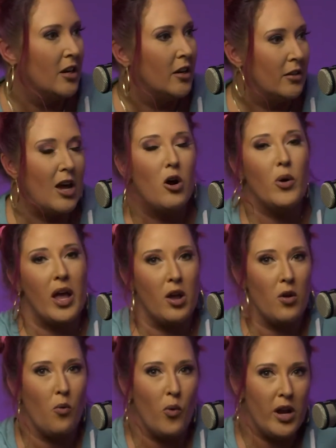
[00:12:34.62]
Now,
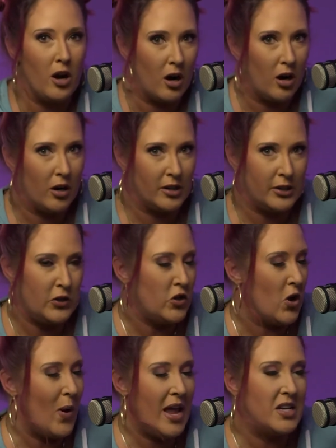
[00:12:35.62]
okay, we are,
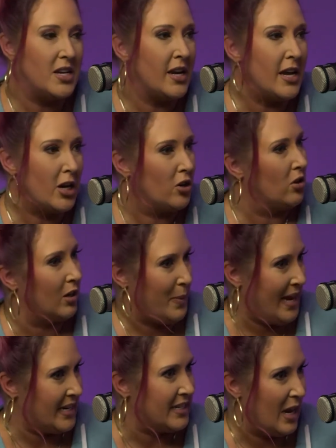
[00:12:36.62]
ending a year-long
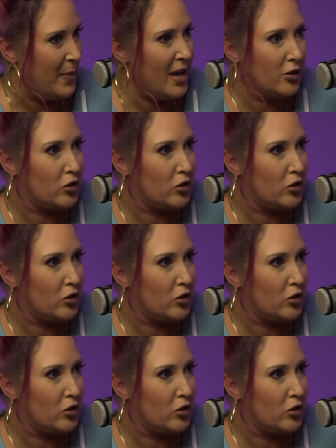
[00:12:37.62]
pandemic.